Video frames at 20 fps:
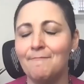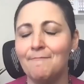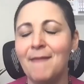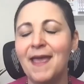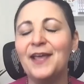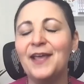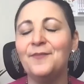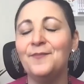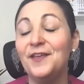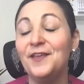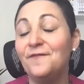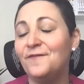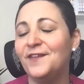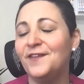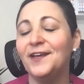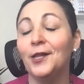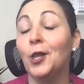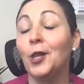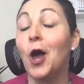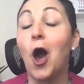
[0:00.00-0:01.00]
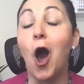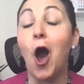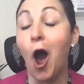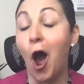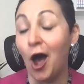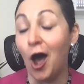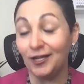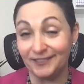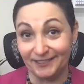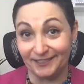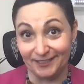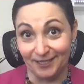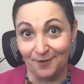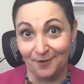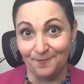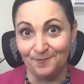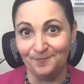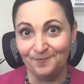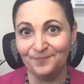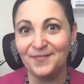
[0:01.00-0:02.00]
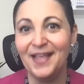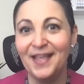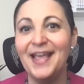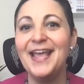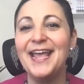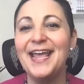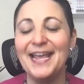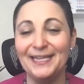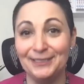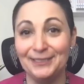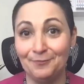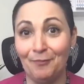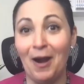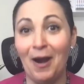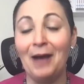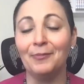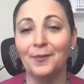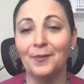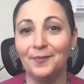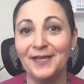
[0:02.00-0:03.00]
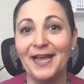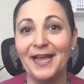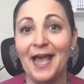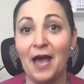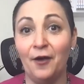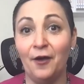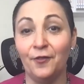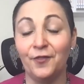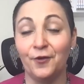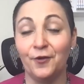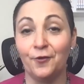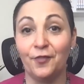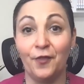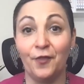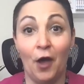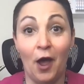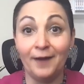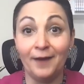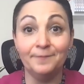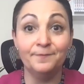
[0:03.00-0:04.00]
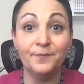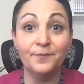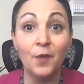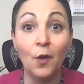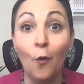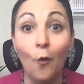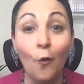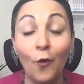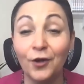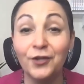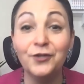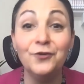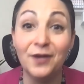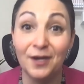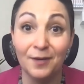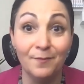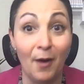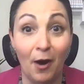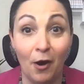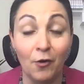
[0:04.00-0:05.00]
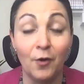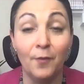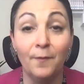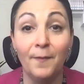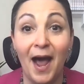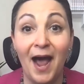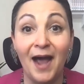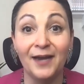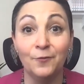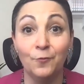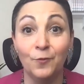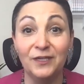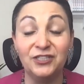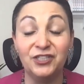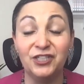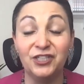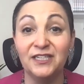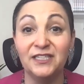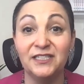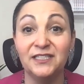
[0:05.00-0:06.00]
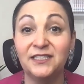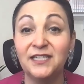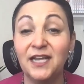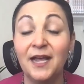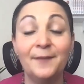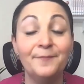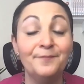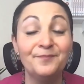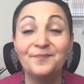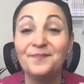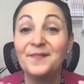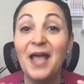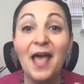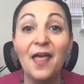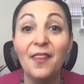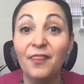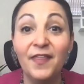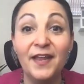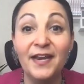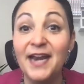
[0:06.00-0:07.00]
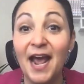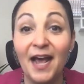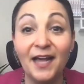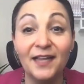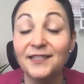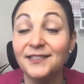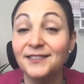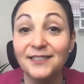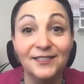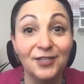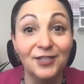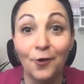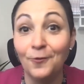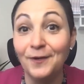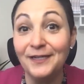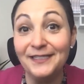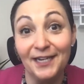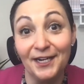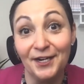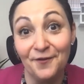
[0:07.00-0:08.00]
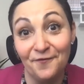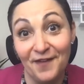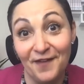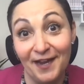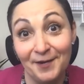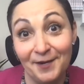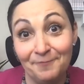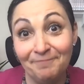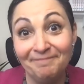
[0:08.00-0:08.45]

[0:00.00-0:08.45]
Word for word: make me feel awesome, is probably a healthier thought. Or you can borrow mine, which is the necklace is always going to fit.